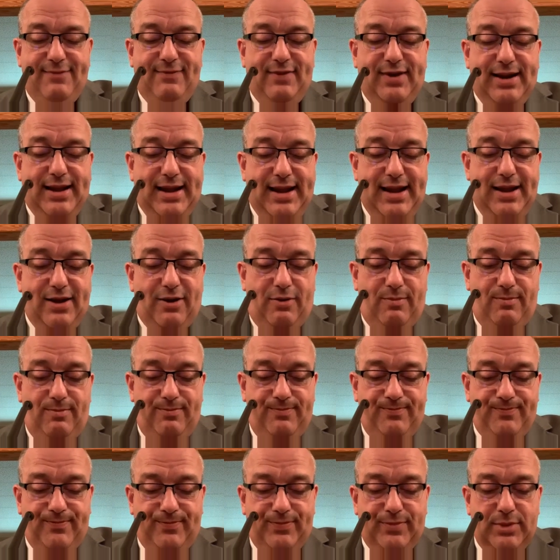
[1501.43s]
Even
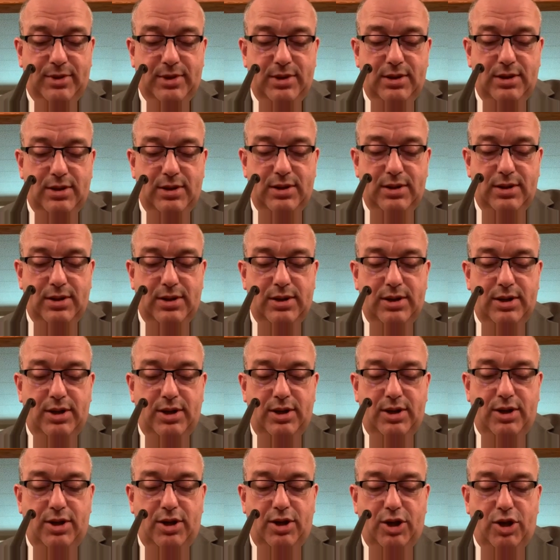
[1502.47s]
him
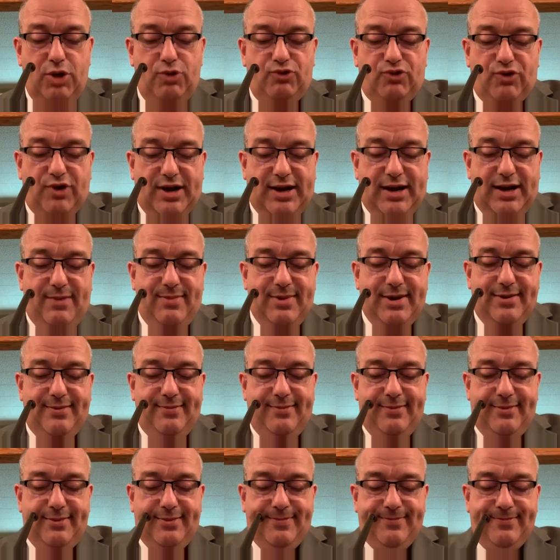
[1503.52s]
whose
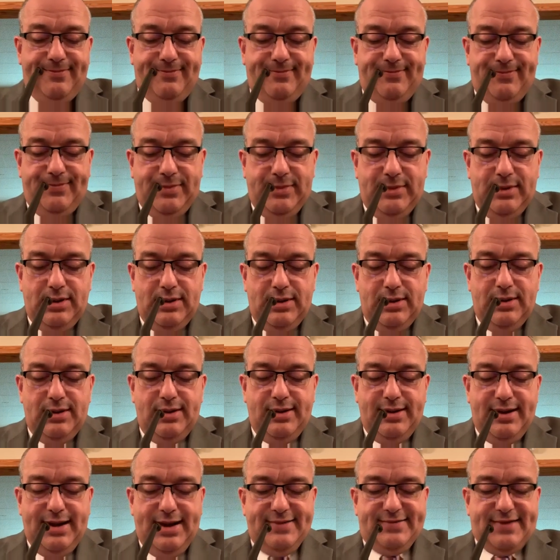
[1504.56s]
coming
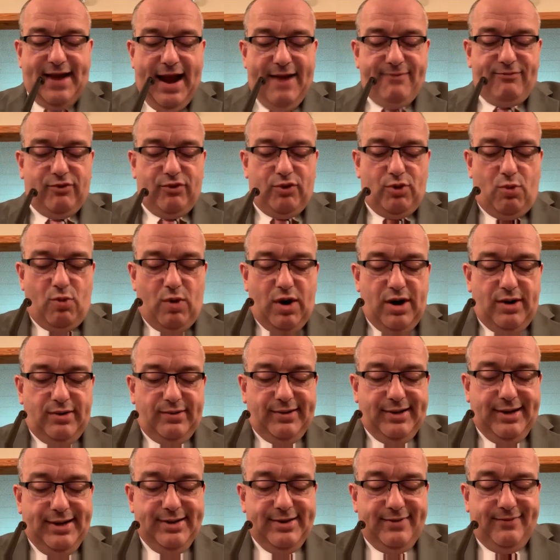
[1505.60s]
is after the
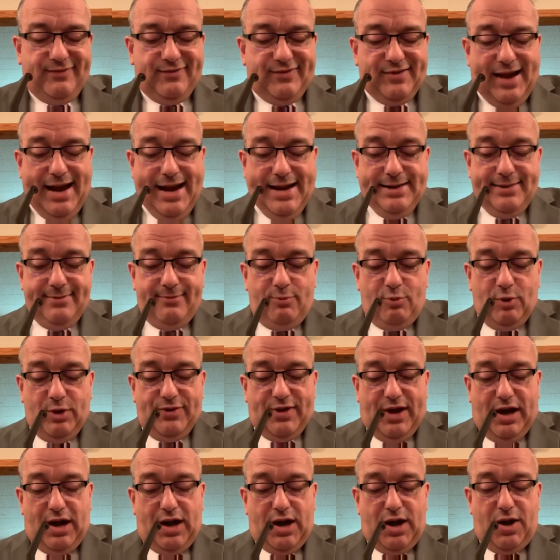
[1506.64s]
working of Satan
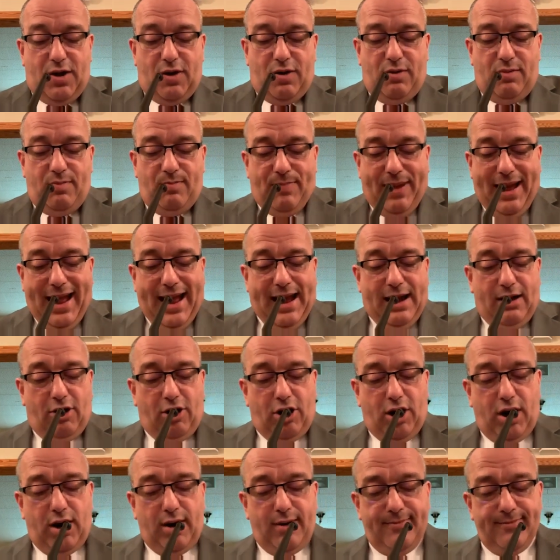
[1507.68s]
with all
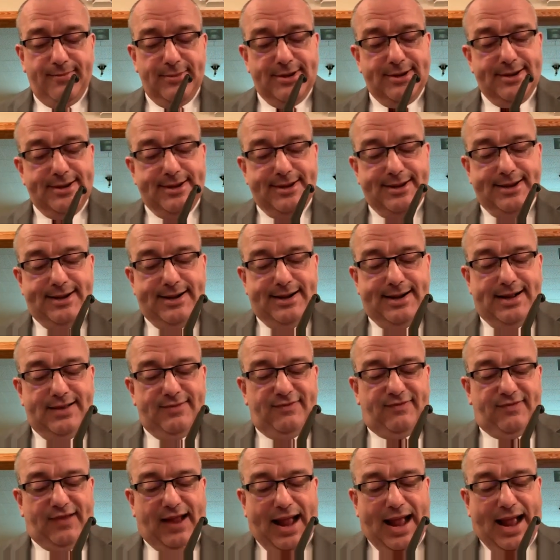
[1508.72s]
power
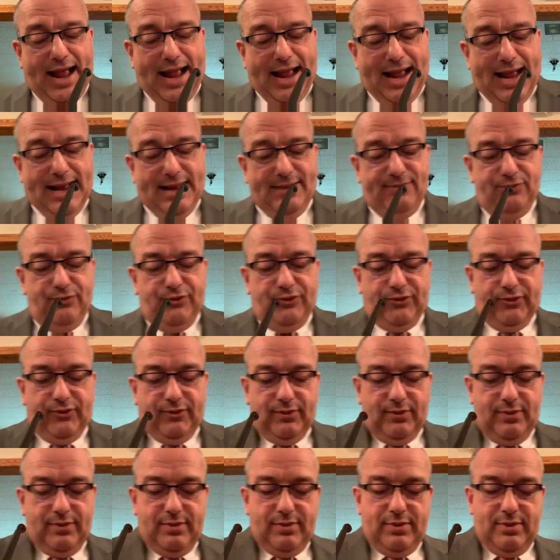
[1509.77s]
and
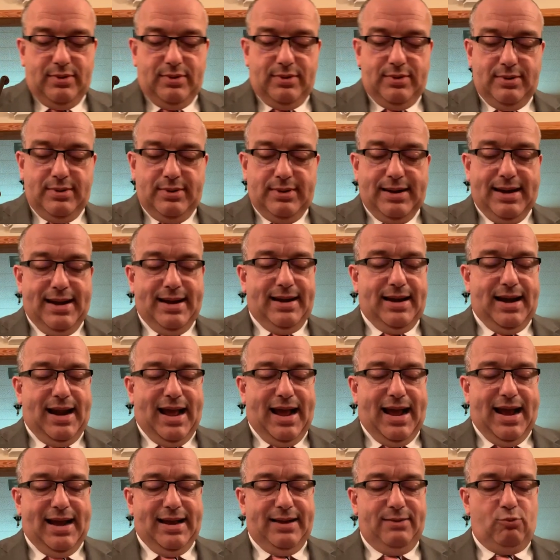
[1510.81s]
signs and
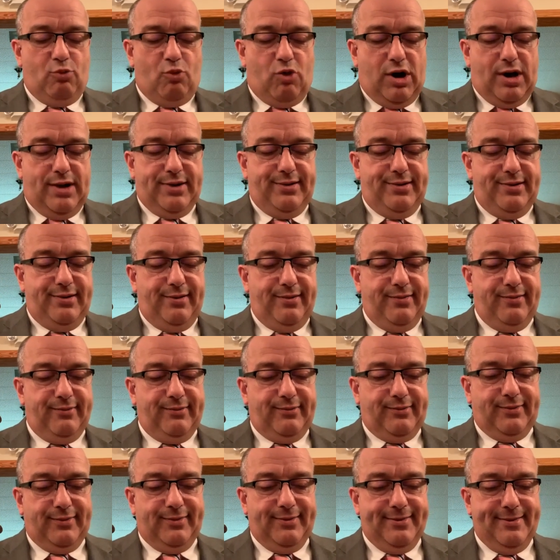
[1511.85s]
lying
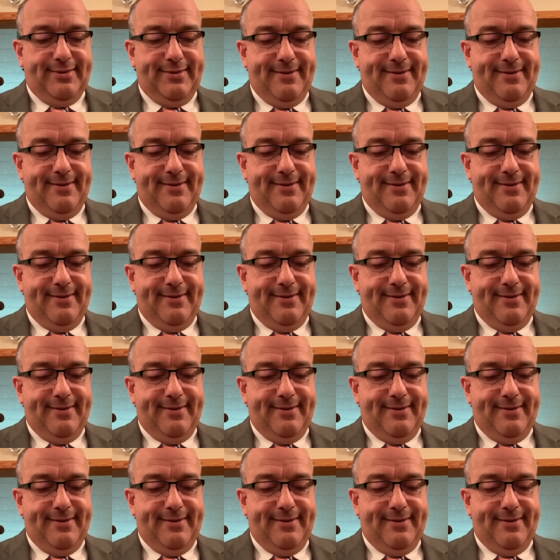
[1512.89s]
wonders.